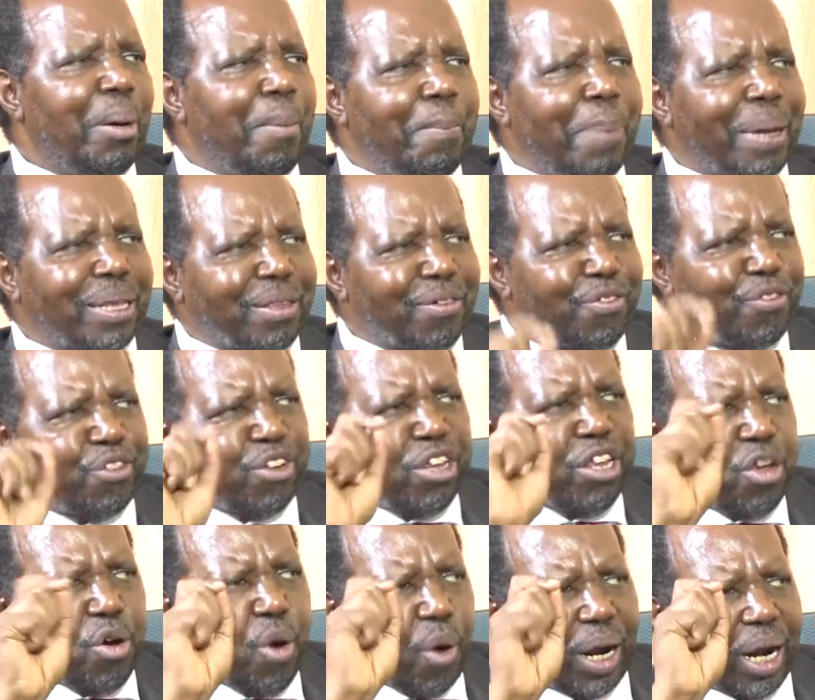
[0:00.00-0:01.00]
But the
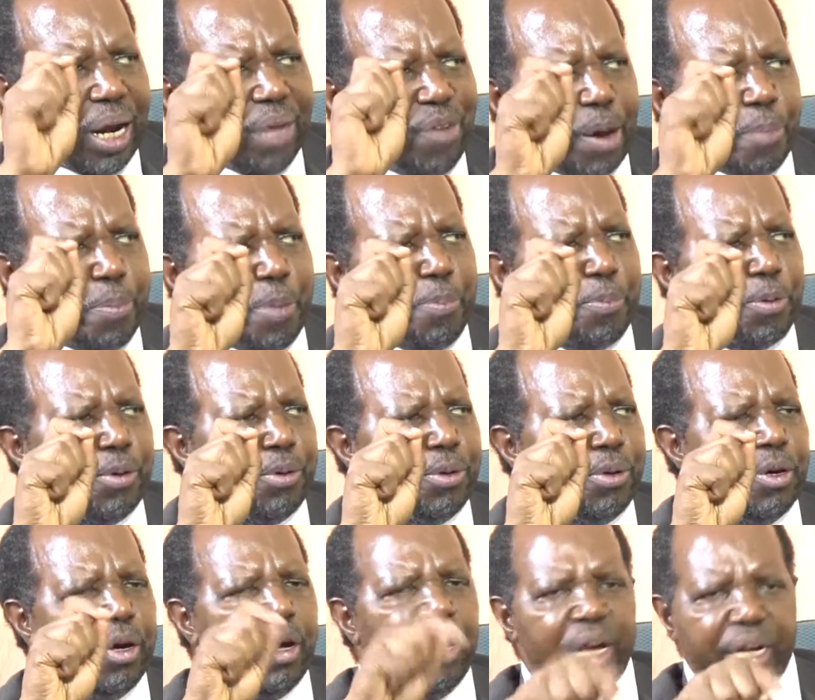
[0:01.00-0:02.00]
real clever people
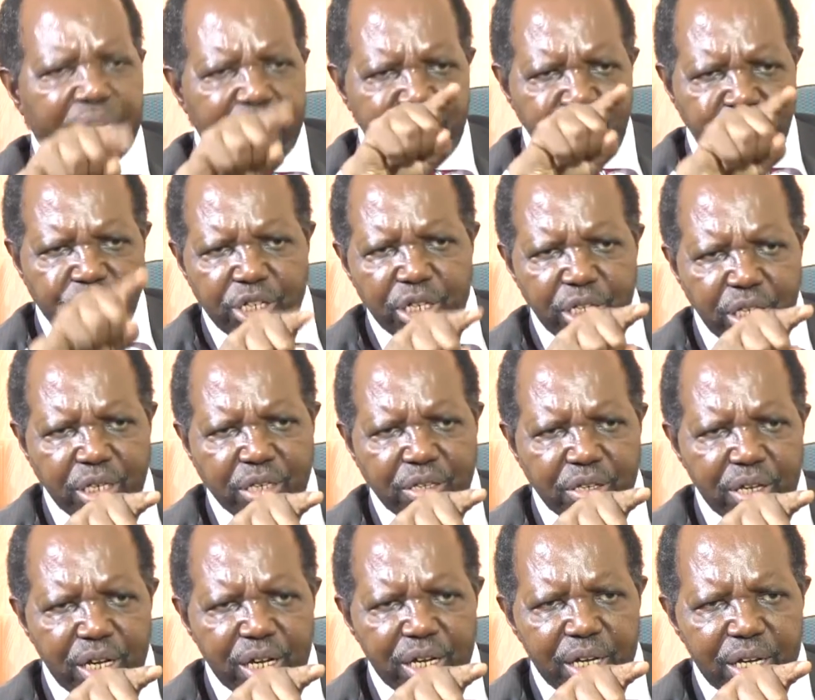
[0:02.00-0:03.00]
can cheat
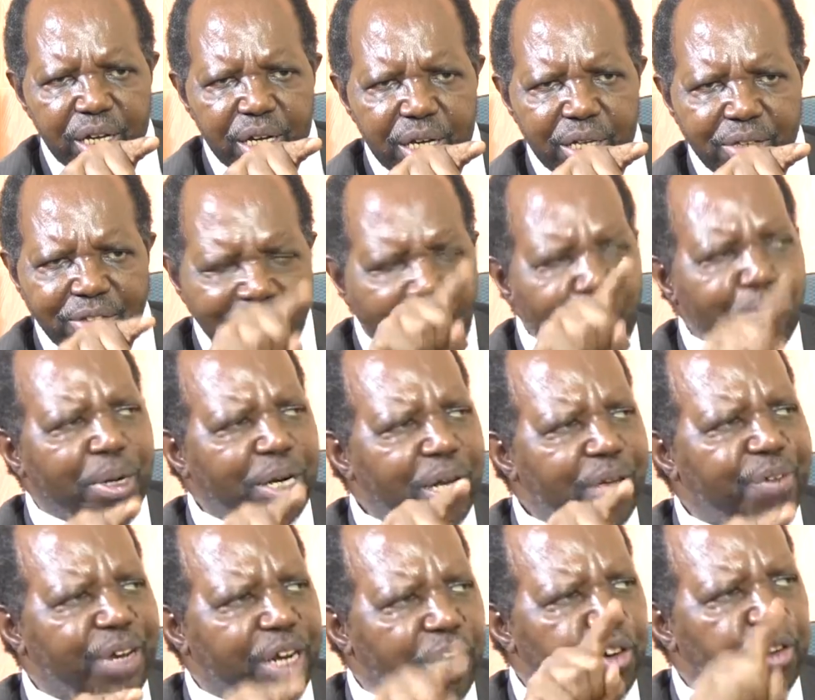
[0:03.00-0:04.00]
somebody
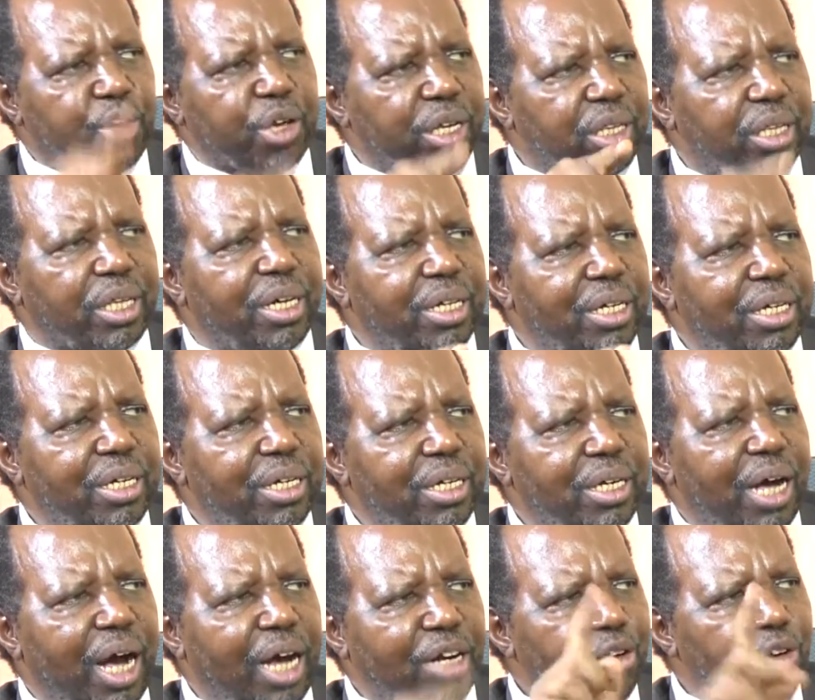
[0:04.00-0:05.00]
even educated
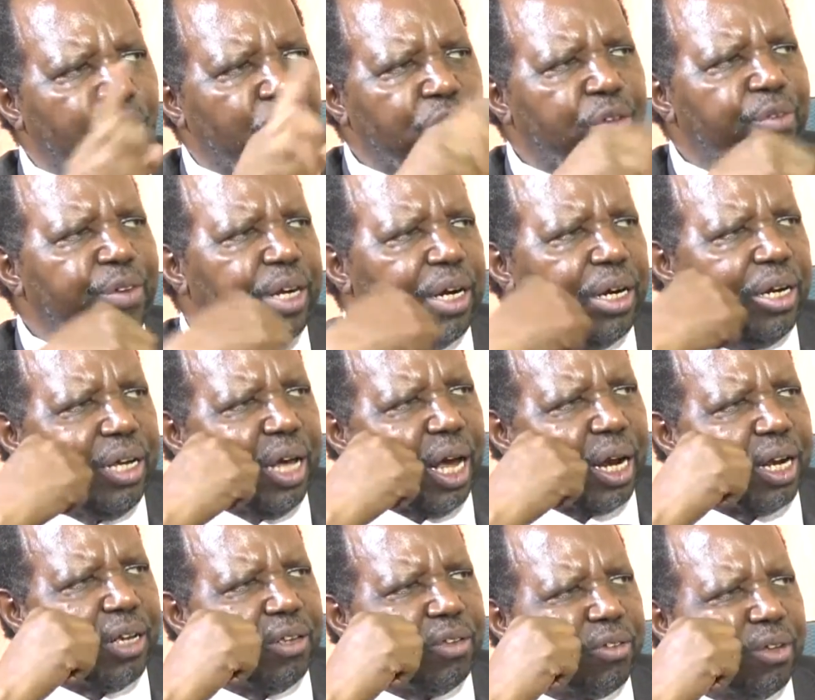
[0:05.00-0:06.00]
and you're not even
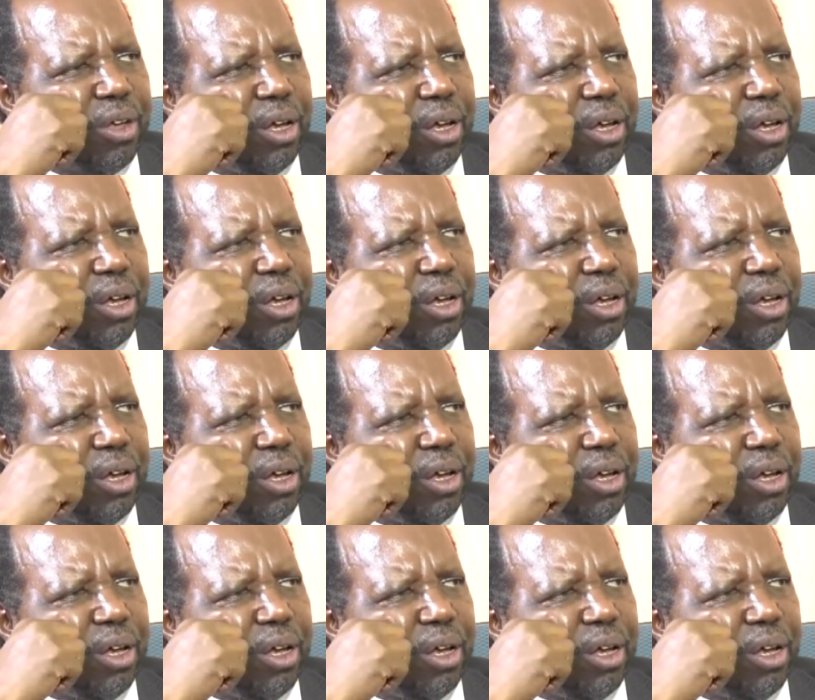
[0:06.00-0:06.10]
realize.